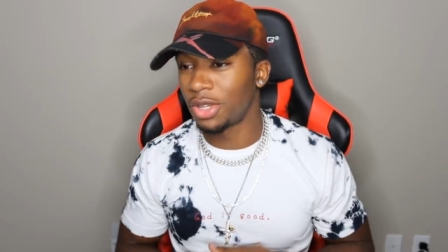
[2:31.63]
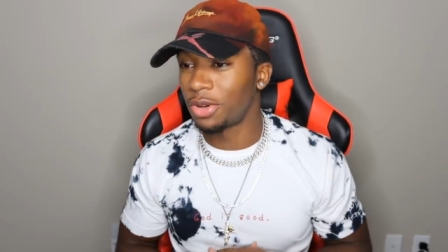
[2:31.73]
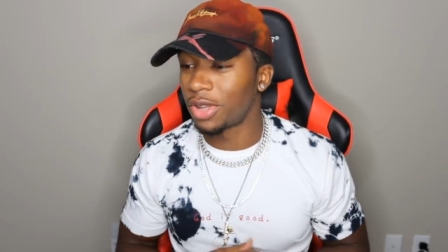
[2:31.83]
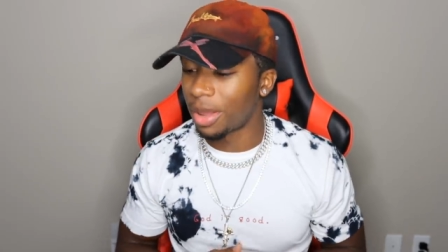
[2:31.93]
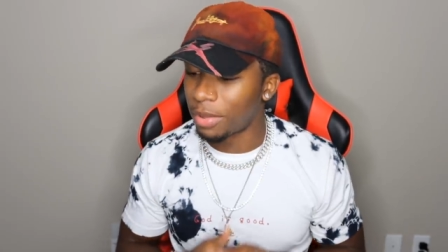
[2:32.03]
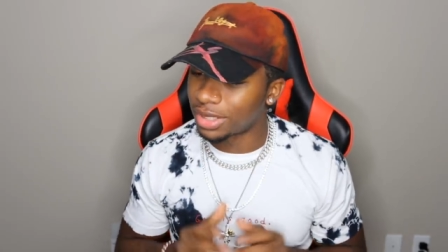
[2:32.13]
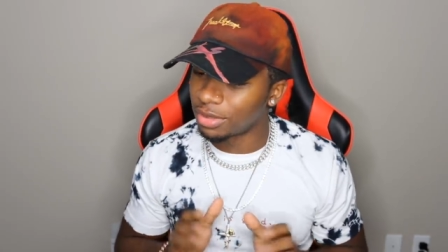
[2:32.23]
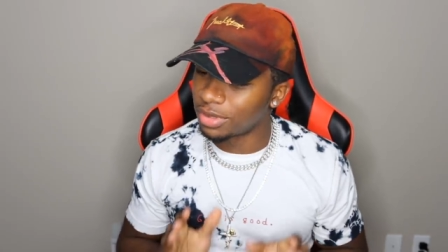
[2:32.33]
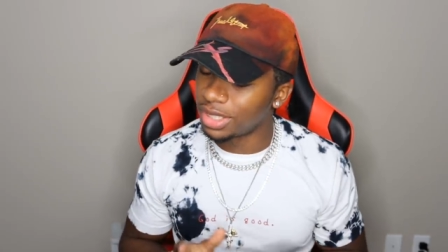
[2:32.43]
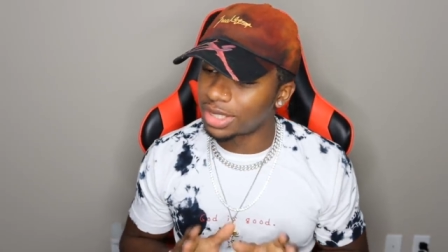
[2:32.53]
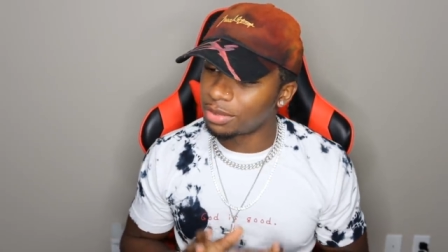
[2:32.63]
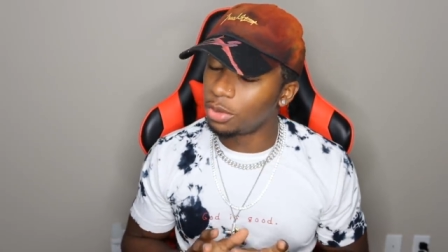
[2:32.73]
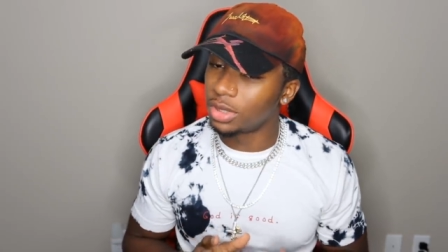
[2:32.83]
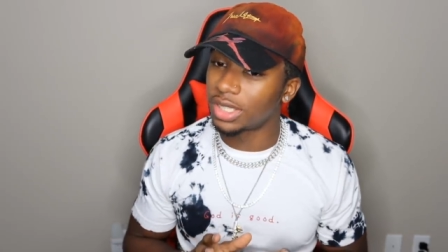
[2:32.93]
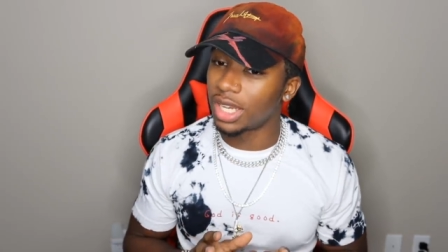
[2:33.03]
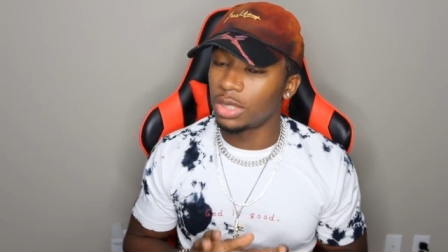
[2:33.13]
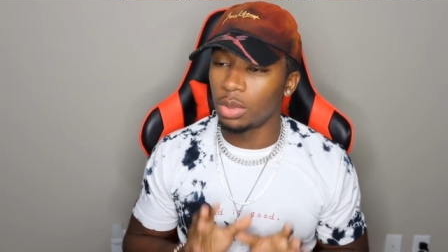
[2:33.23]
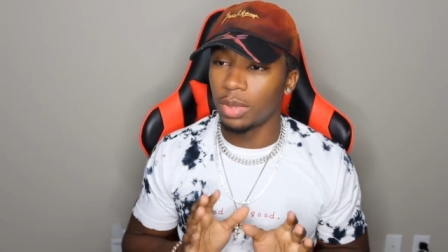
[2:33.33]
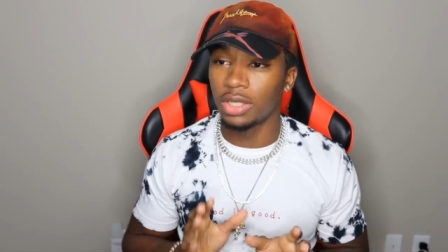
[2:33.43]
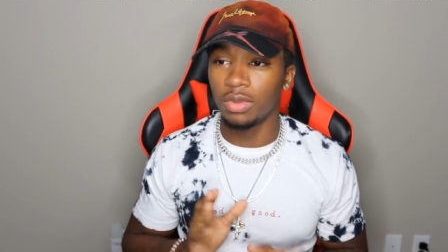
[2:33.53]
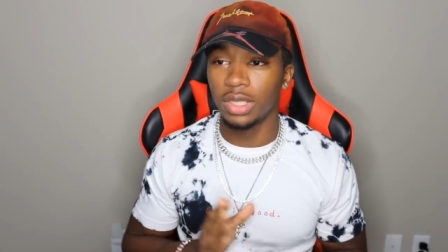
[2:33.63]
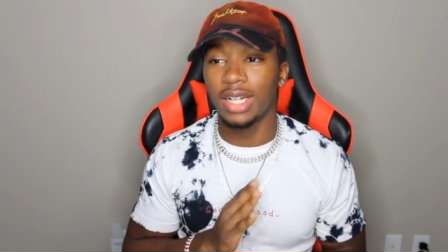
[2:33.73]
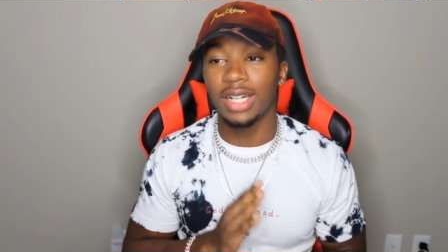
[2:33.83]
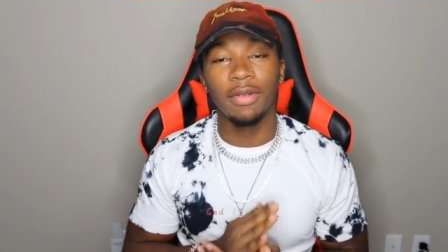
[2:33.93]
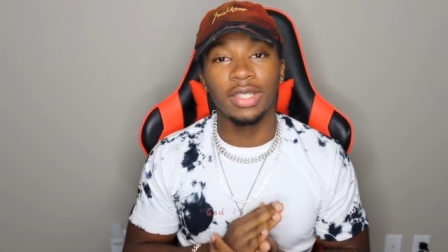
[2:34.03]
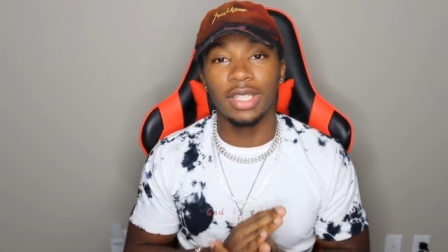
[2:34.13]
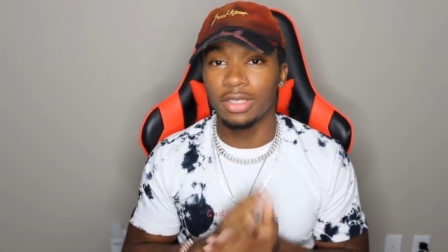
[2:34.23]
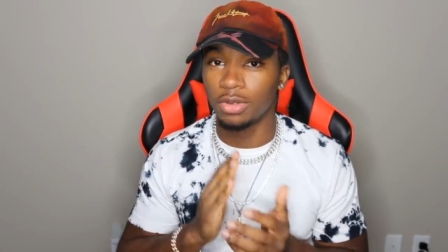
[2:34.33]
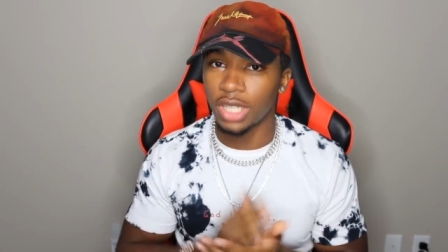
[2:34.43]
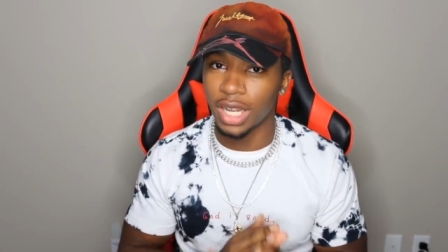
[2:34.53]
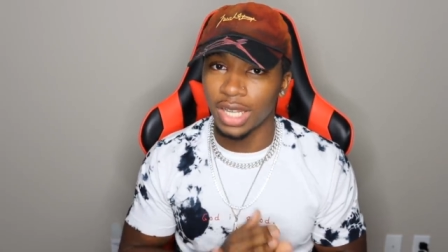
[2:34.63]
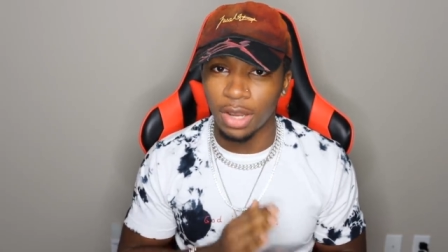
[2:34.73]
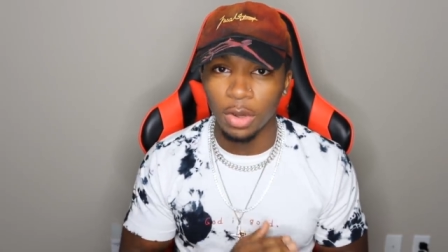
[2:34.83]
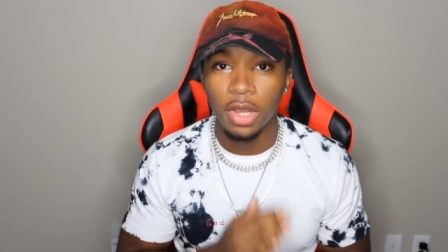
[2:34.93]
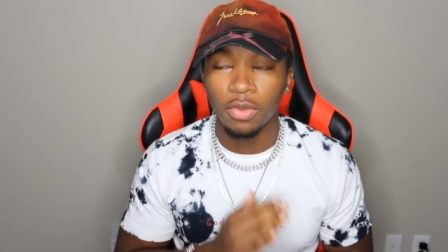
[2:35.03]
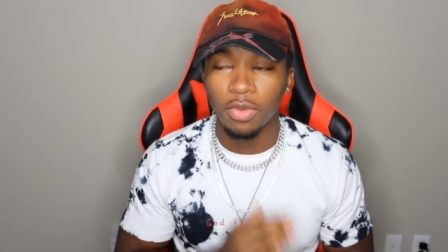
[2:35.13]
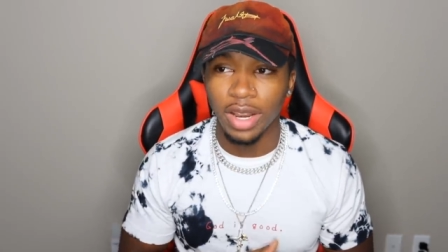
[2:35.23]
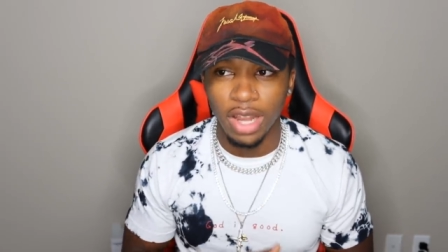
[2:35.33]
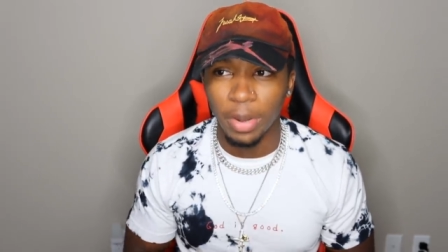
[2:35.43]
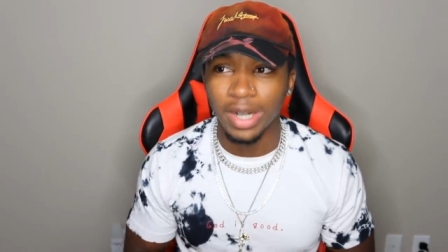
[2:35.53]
Okay, I'm about to release some new designs. We're about to restock everything, so check it out right now.